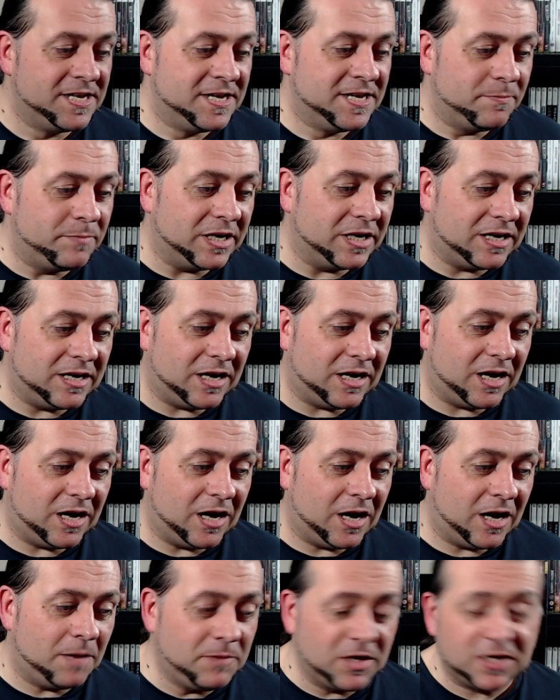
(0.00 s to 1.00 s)
But
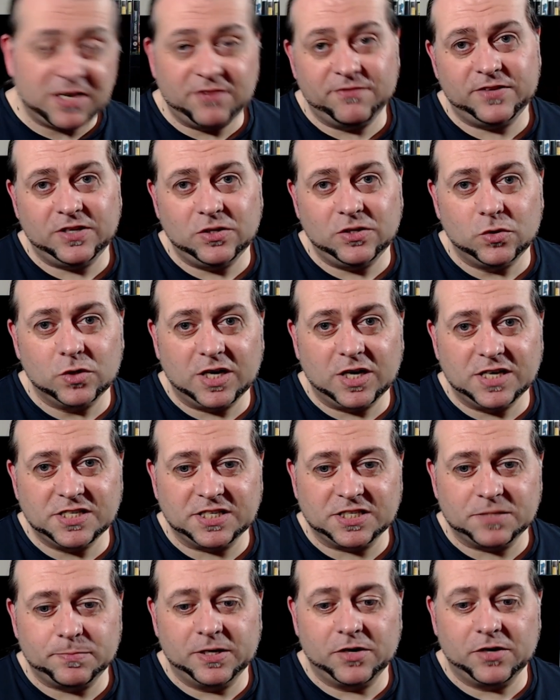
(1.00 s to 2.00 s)
I'm looking for your guys'
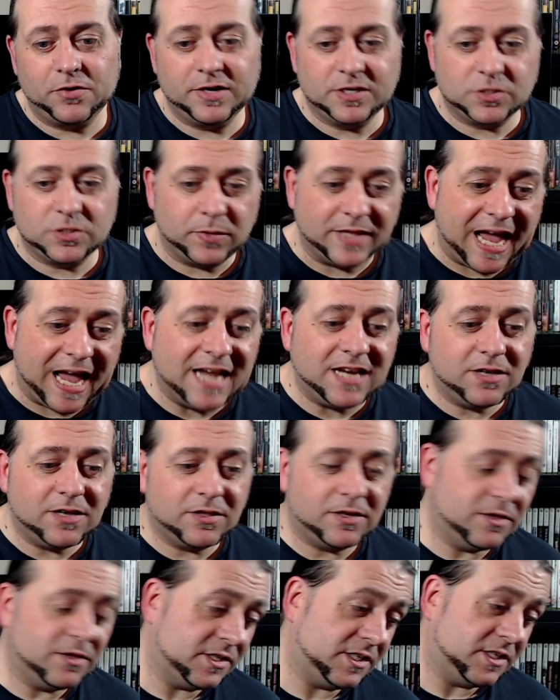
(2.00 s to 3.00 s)
experience with any of
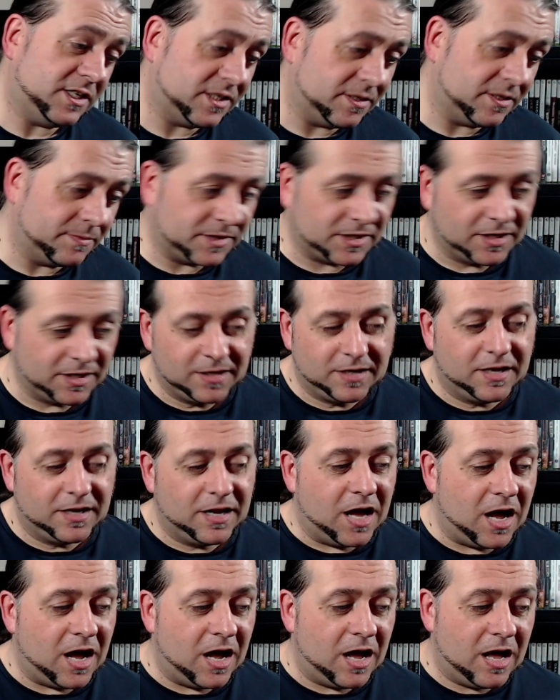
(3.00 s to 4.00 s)
the other systems.
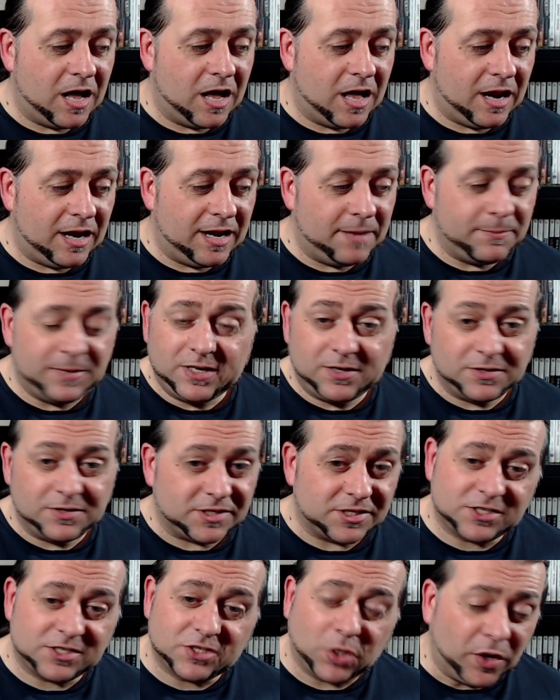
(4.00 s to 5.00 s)
Let me know.
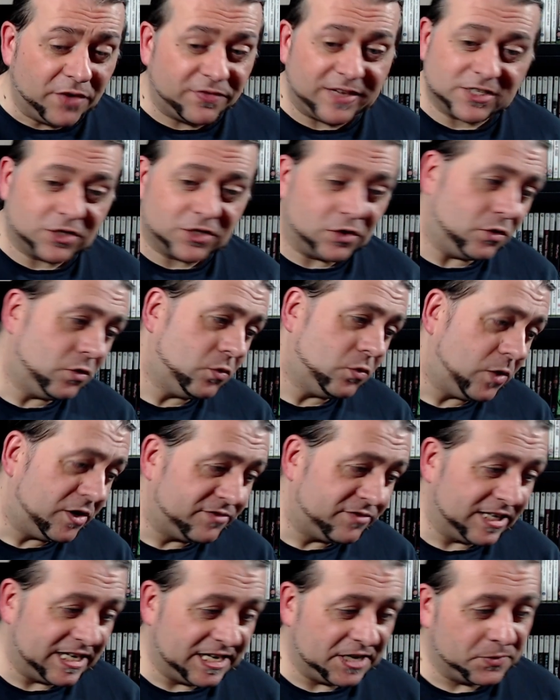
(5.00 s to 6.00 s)
Sorry if that's got all
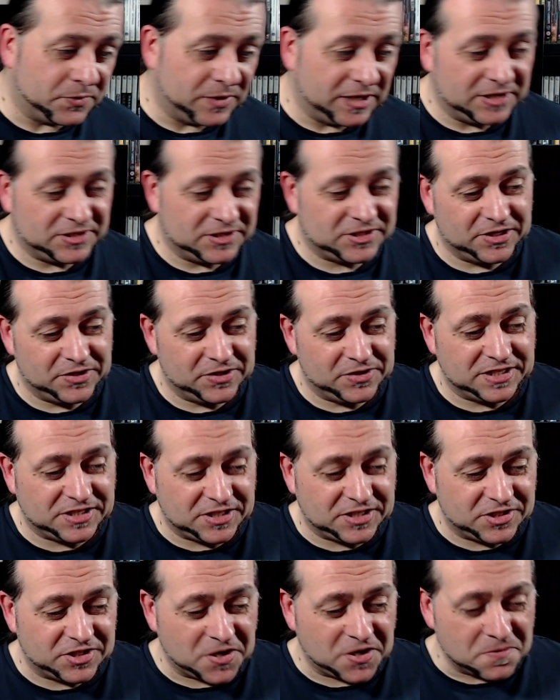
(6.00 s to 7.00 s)
waffly anyway. So this
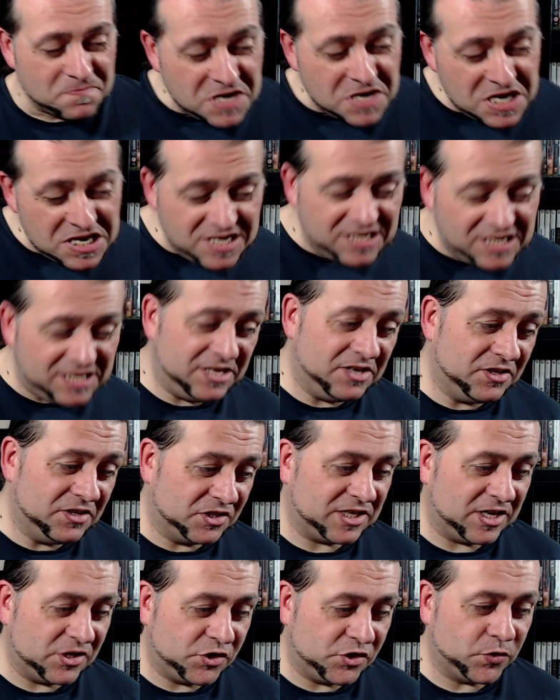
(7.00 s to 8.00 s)
is a completely
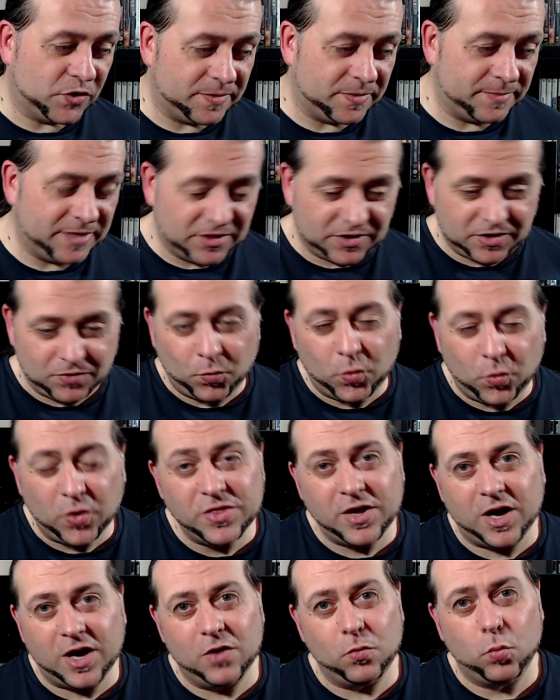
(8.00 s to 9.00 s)
unscheduled upload and one
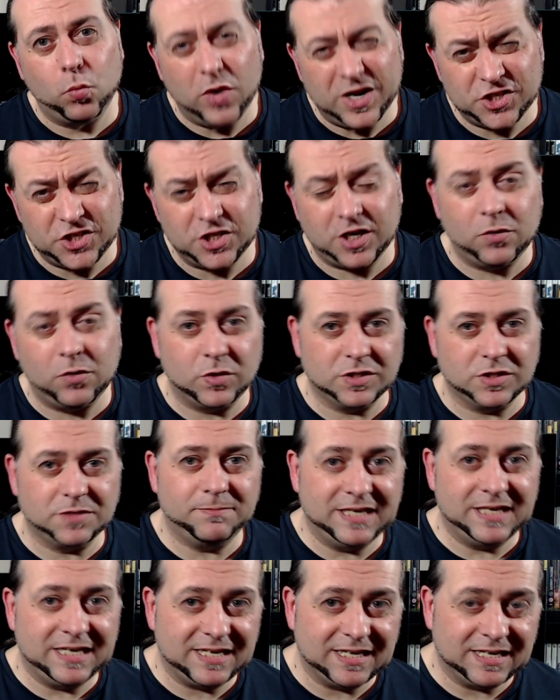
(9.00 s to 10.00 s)
that I wish I wasn't
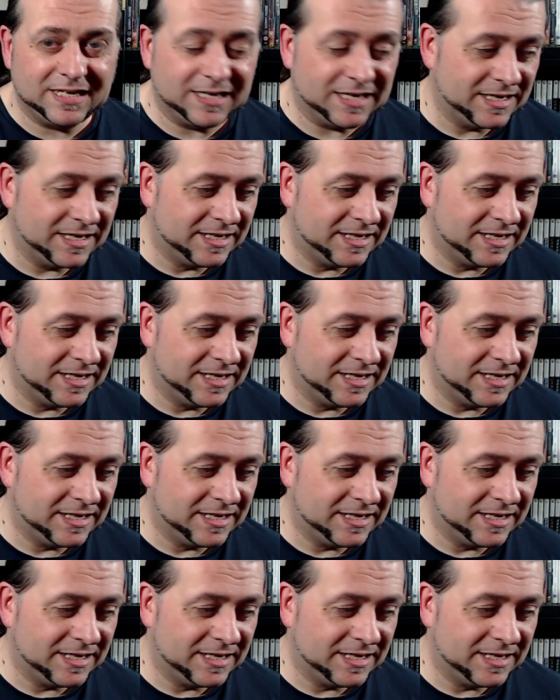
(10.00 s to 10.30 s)
making.